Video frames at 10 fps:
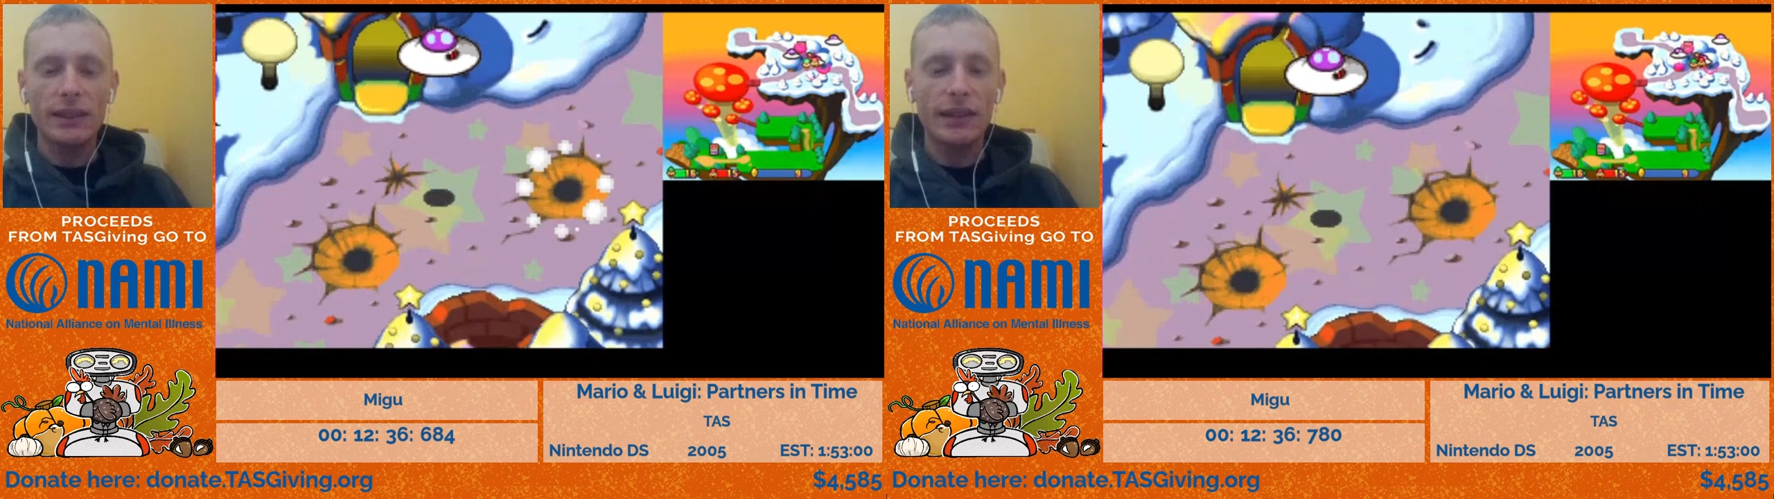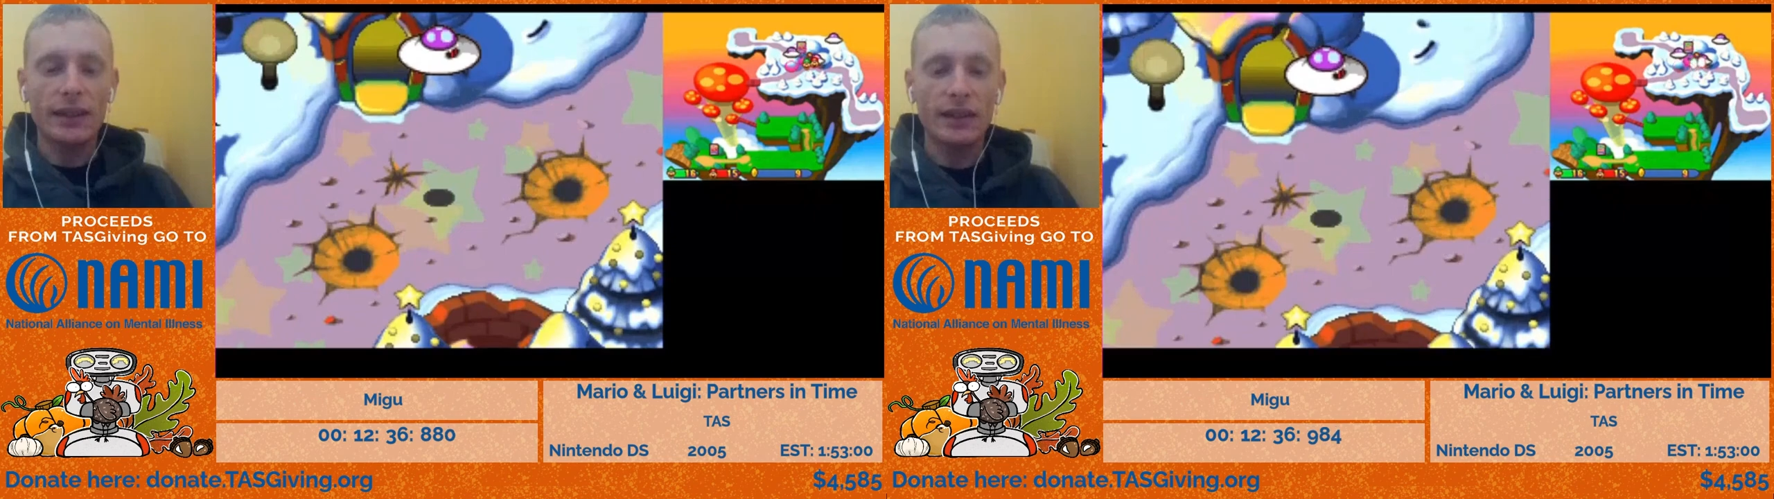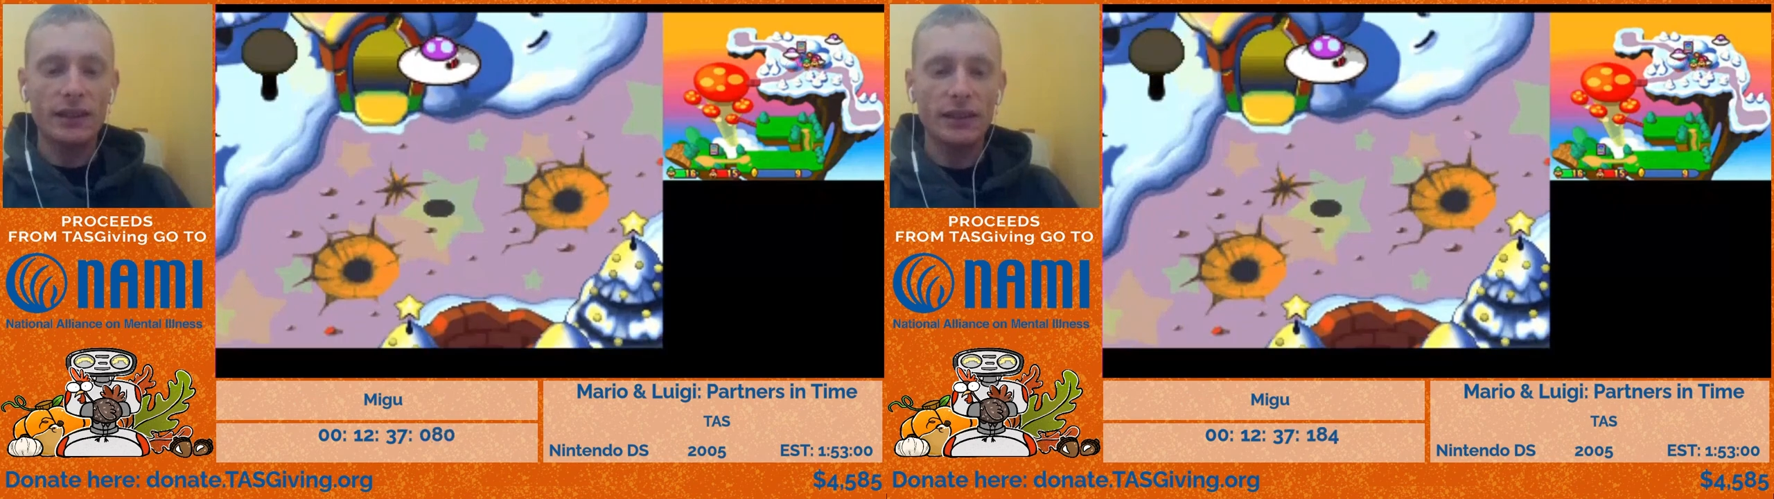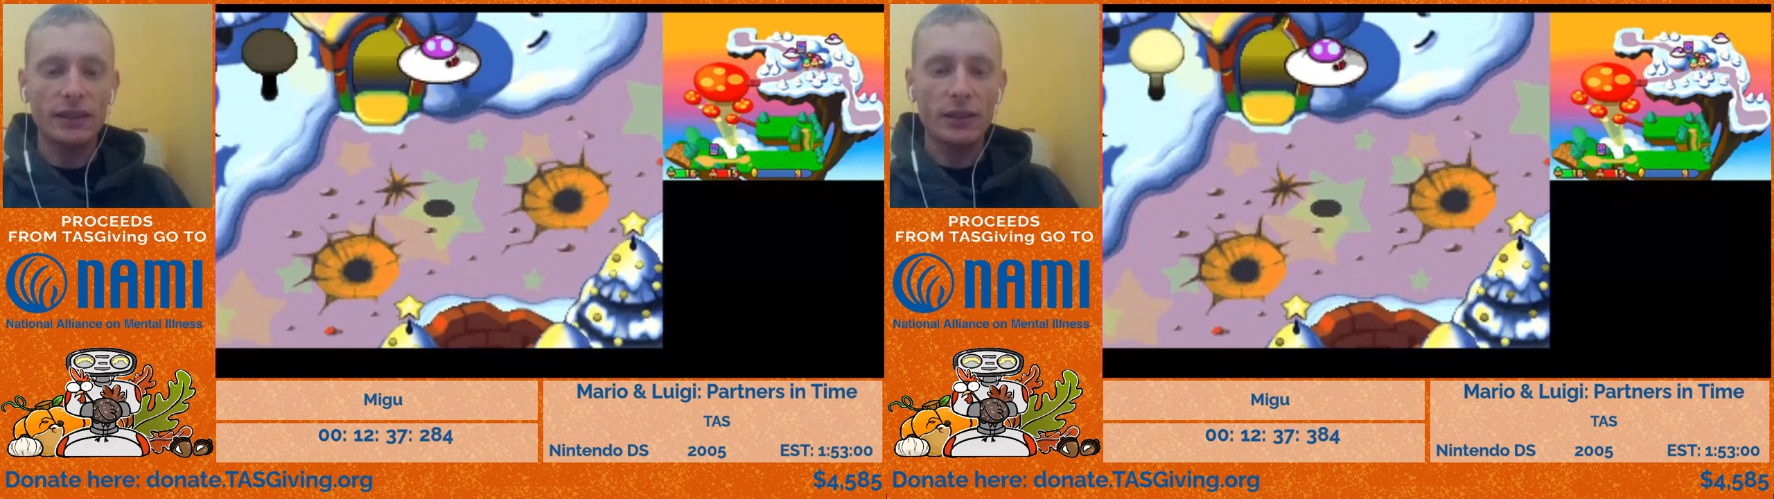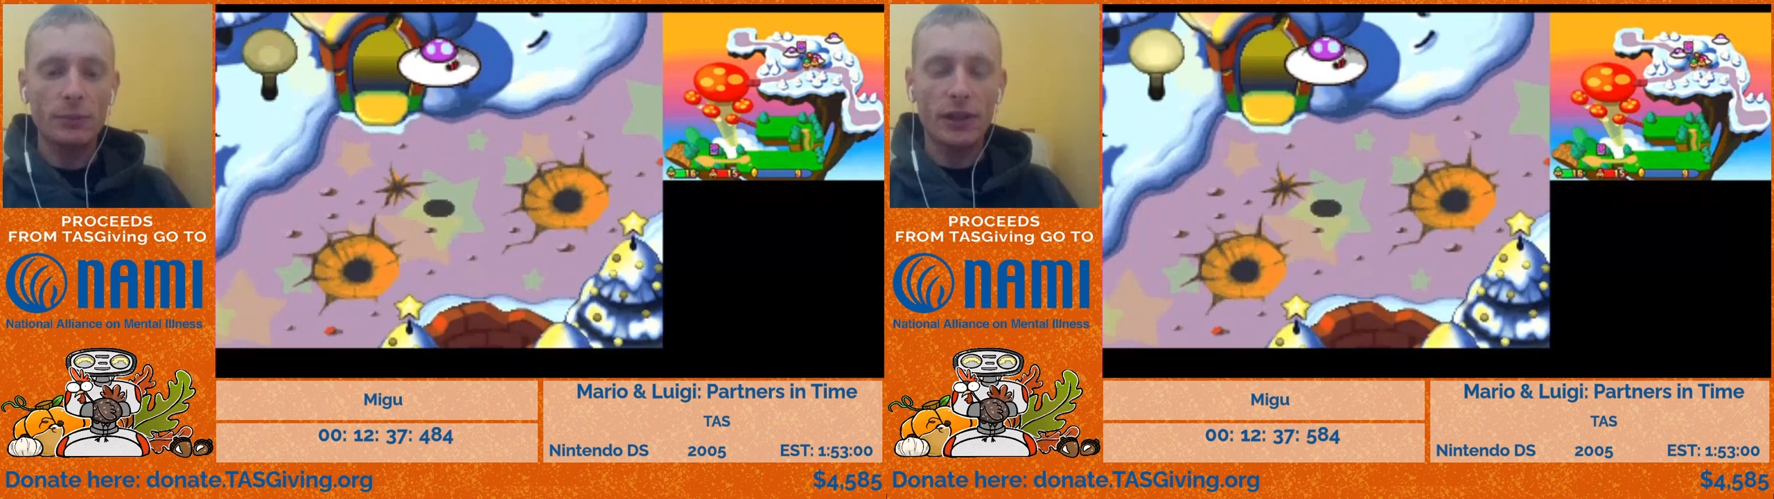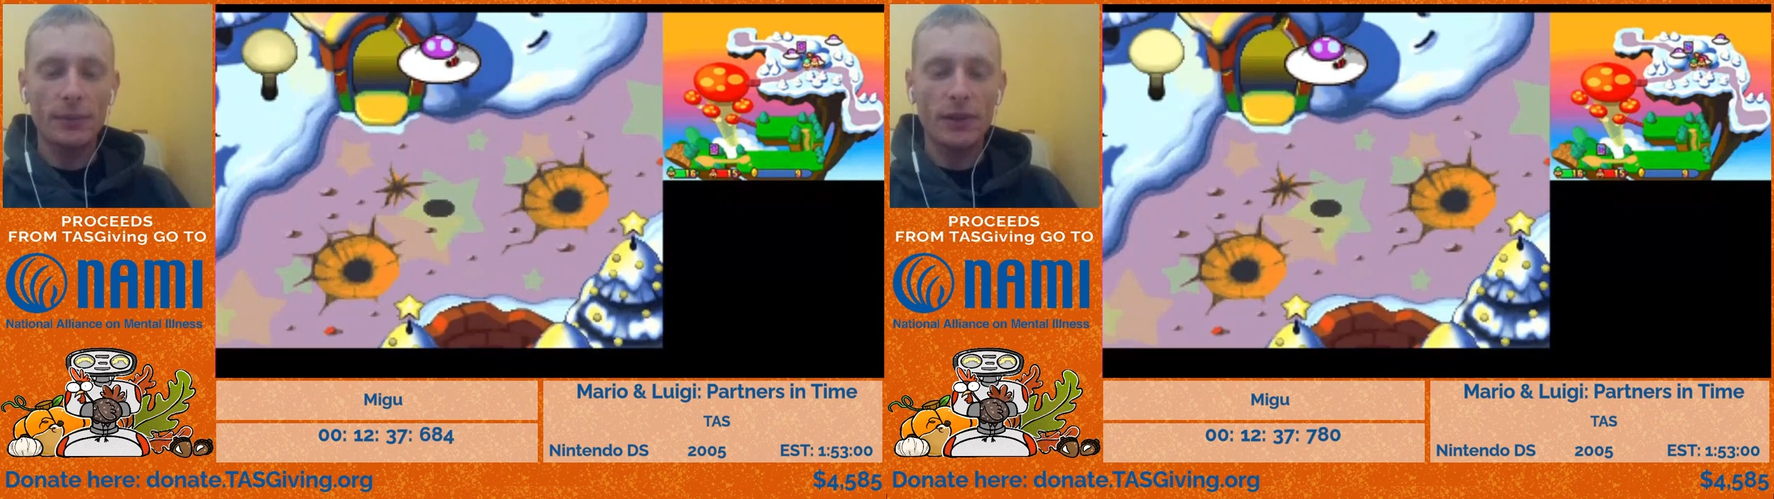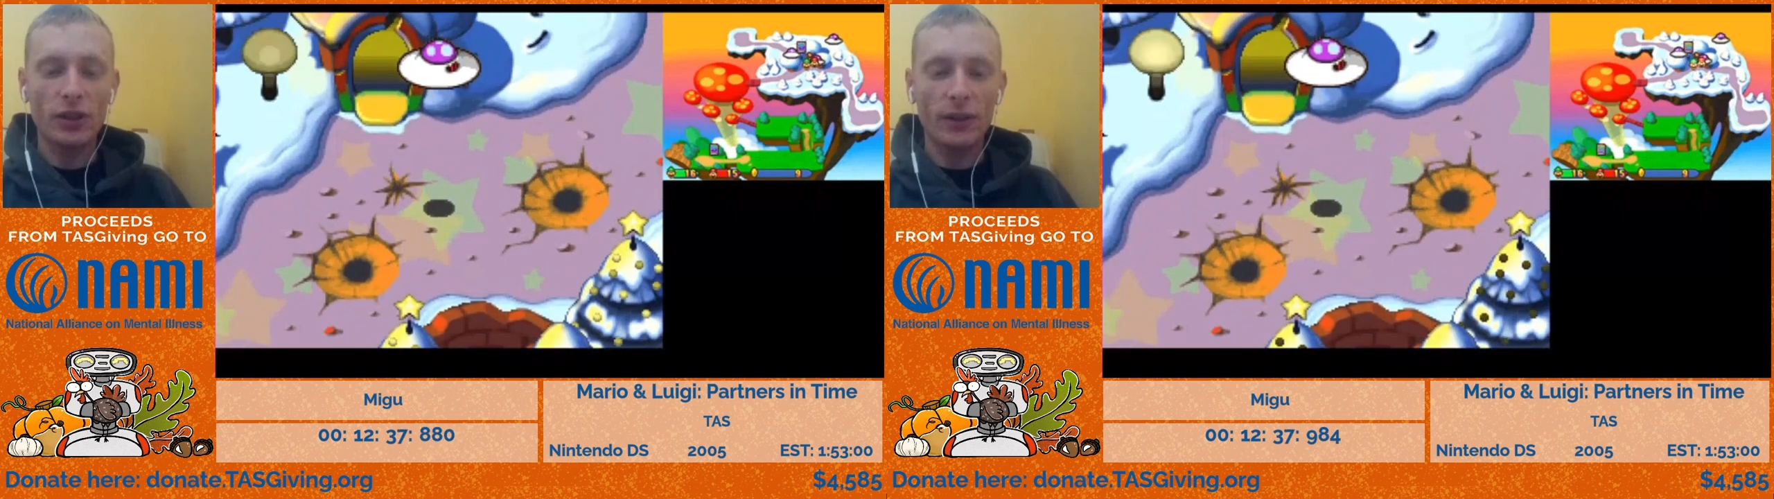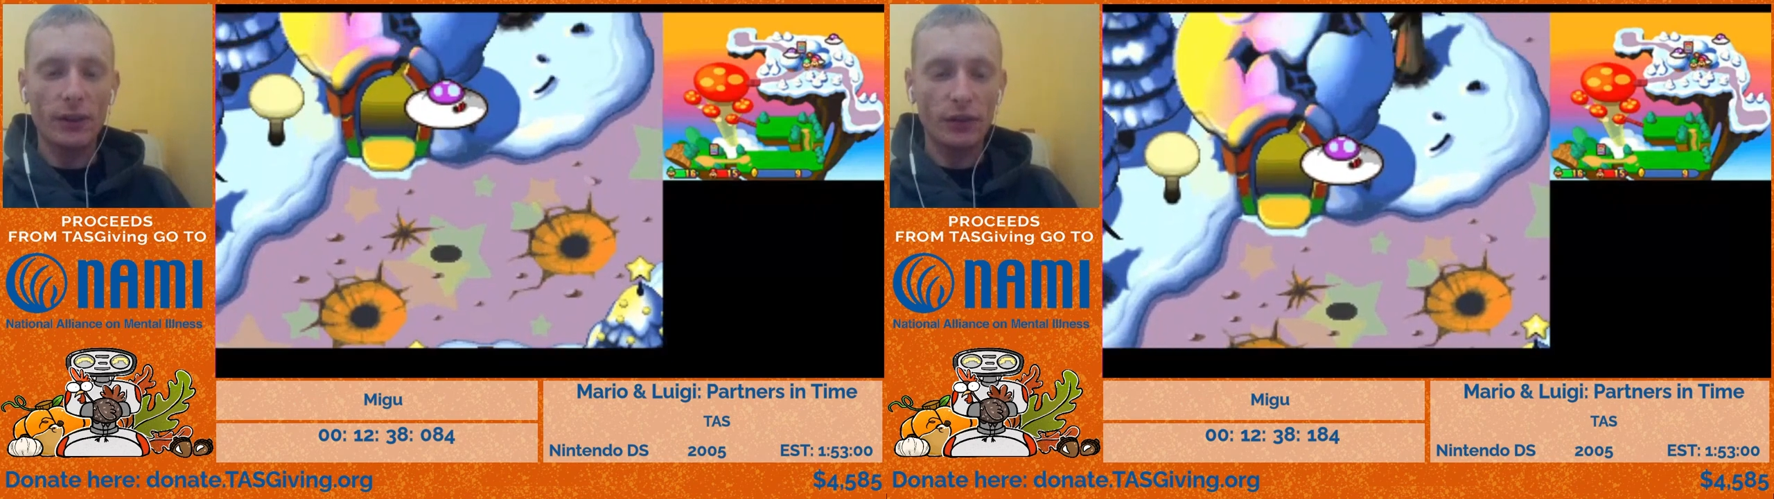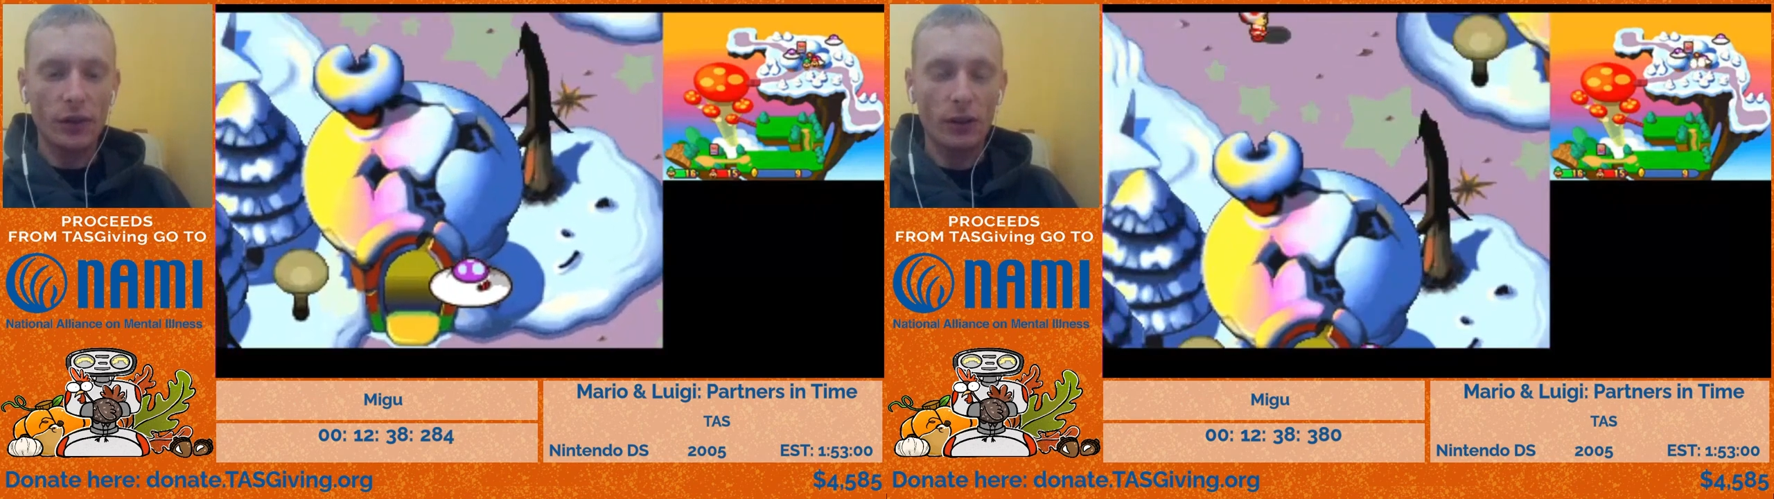and it's pretty much already,